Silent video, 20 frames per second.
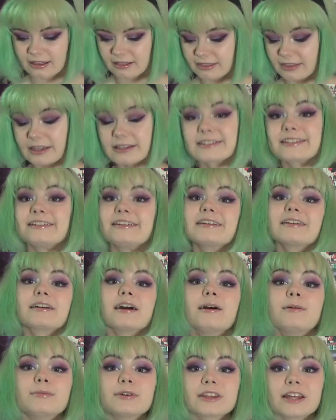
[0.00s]
These didn't
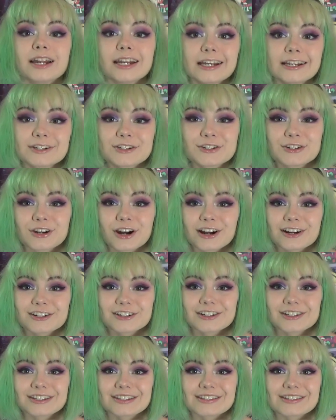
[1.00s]
come with any
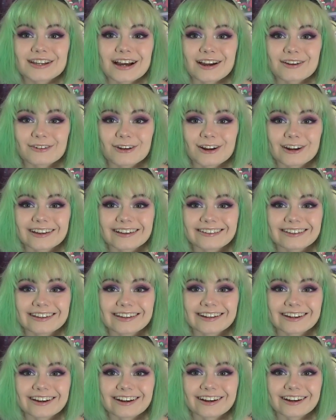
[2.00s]
instructions, ironically
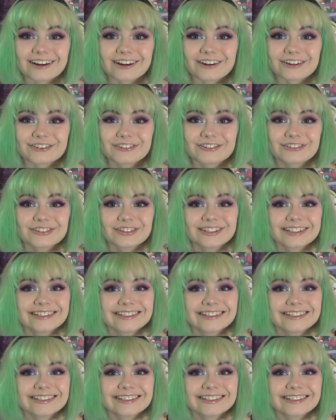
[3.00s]
enough.